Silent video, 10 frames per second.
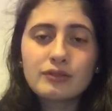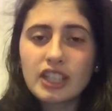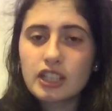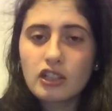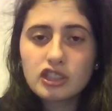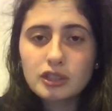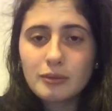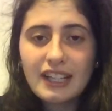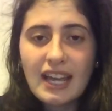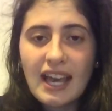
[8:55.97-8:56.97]
really close to
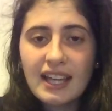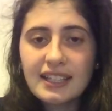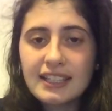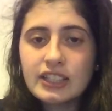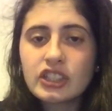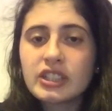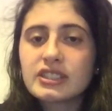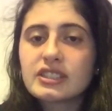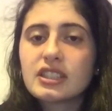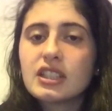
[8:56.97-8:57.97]
my dad. He just